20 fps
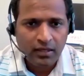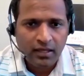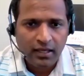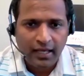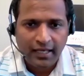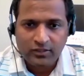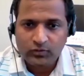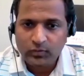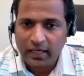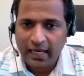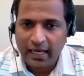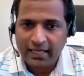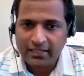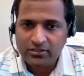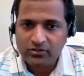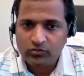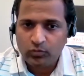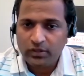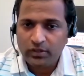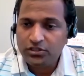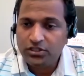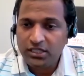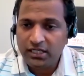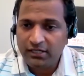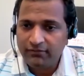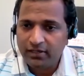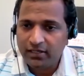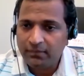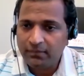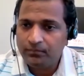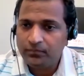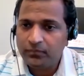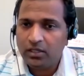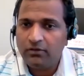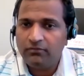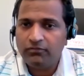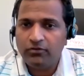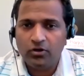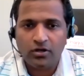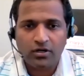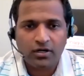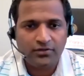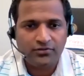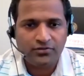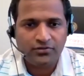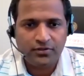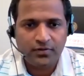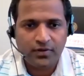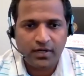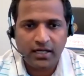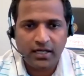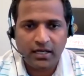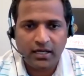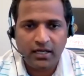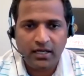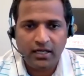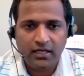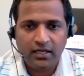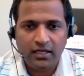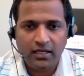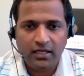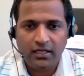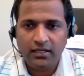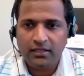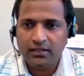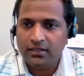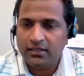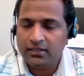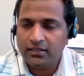as well as with Jeeva, if you are considering any